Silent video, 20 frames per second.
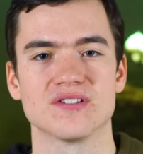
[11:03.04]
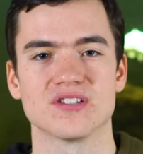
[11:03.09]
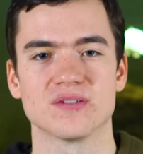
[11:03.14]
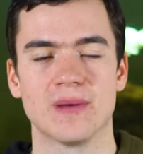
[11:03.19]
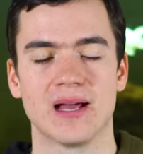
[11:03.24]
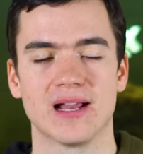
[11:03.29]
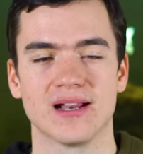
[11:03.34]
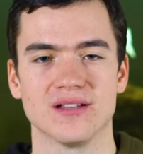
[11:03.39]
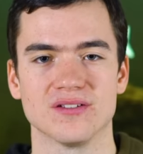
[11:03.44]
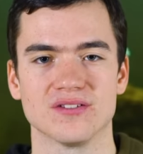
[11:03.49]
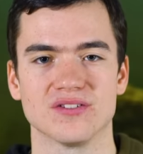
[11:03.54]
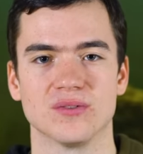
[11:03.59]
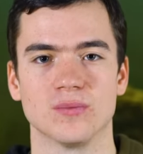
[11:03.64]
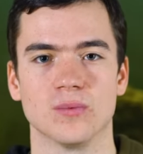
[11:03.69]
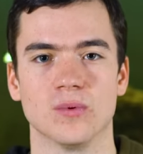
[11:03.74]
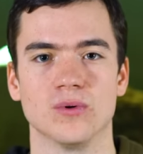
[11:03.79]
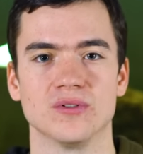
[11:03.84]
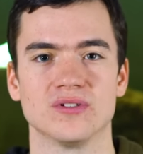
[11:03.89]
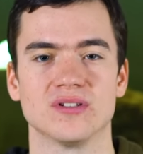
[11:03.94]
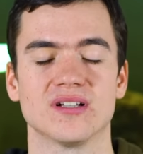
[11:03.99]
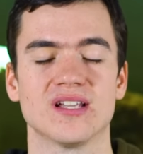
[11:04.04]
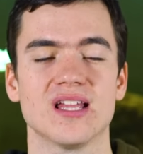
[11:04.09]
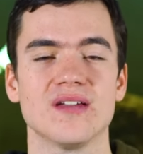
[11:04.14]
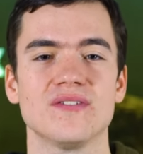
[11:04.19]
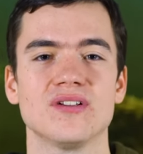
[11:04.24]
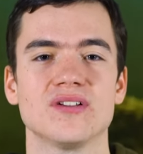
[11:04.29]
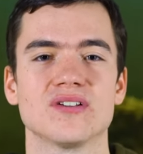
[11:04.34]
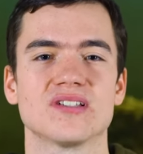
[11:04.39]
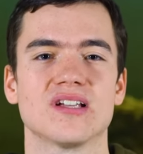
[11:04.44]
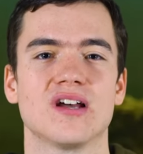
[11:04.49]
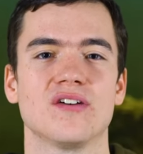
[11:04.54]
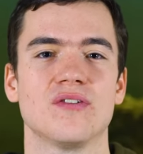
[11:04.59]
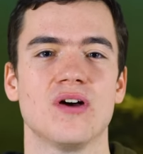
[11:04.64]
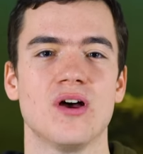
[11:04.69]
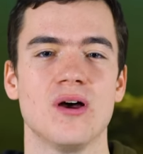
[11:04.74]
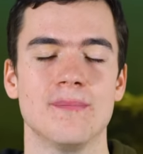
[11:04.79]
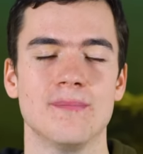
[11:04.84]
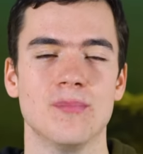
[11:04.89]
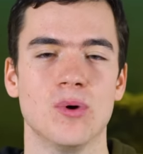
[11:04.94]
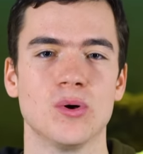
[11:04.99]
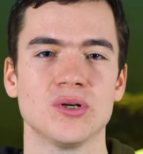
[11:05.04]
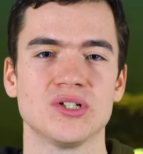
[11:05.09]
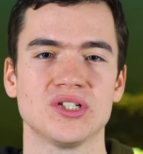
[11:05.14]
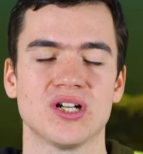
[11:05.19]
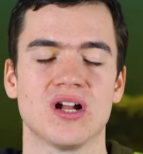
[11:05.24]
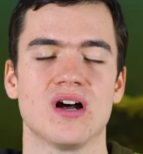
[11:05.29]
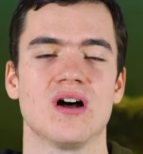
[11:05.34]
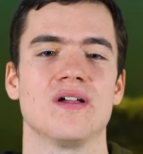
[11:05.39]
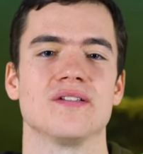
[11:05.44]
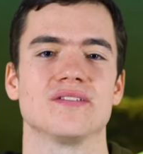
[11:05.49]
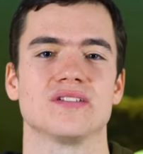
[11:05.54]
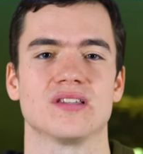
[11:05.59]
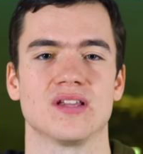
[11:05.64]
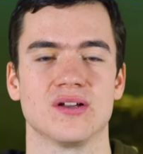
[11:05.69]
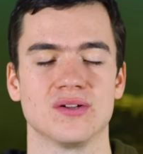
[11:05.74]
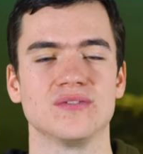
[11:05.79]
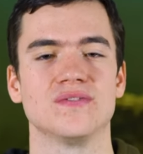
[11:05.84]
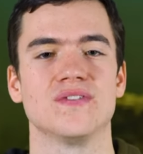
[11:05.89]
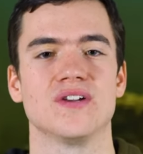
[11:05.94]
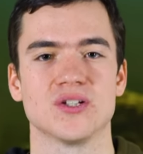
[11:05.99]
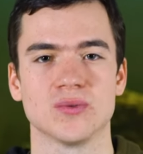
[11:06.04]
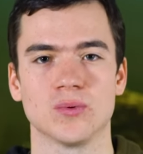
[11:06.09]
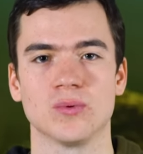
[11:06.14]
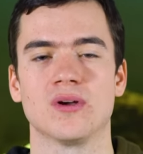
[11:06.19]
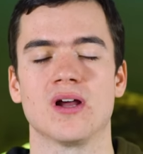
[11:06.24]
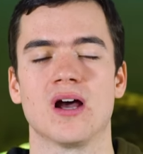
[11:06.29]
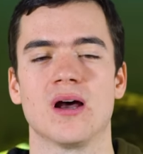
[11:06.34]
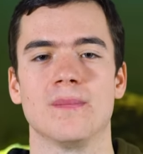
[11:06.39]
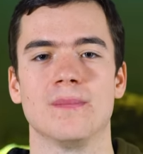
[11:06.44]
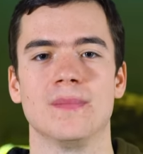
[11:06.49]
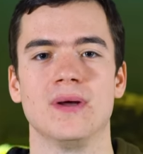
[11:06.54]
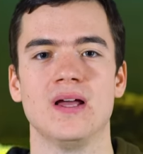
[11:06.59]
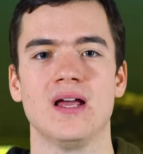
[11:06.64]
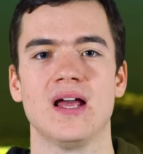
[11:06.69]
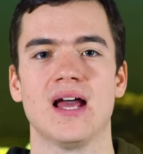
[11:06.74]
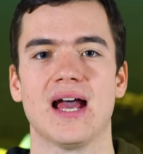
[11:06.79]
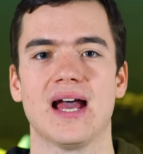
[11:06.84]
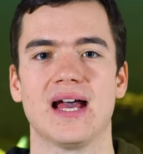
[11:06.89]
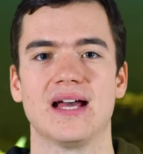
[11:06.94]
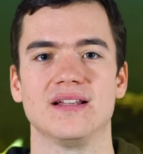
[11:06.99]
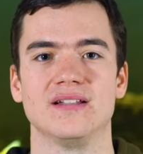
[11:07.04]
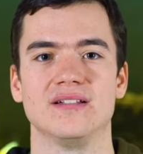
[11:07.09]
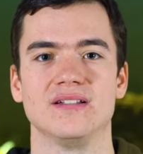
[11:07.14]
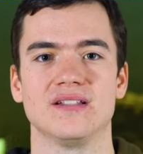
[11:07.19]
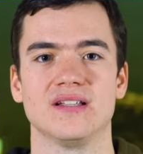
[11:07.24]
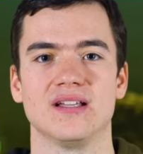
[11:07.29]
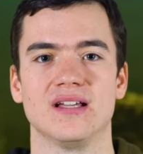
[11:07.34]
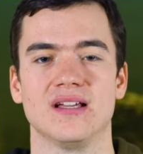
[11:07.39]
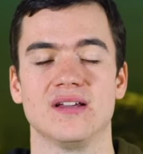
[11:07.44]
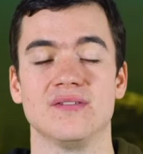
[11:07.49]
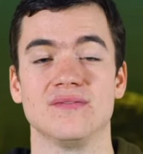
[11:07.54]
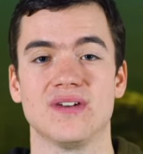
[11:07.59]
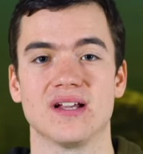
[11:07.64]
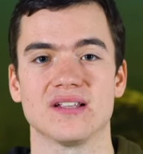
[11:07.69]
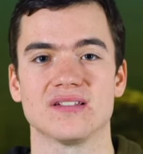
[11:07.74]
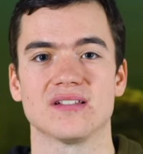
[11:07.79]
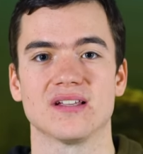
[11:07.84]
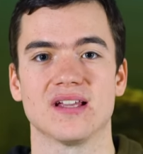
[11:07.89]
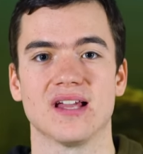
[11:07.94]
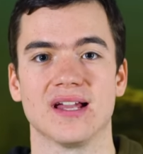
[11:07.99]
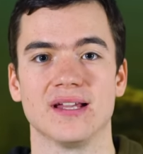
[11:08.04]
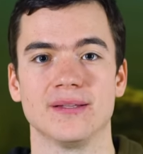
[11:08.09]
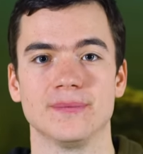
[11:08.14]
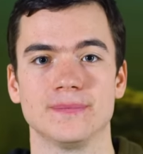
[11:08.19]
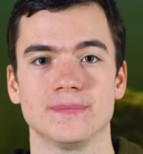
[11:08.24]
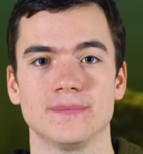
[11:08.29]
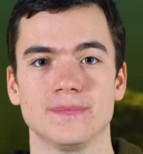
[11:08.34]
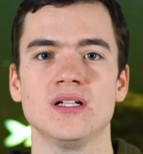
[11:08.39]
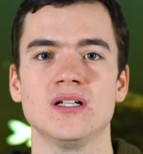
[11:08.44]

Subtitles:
and smell into the water, giving yourself more chance that those fish will come and investigate.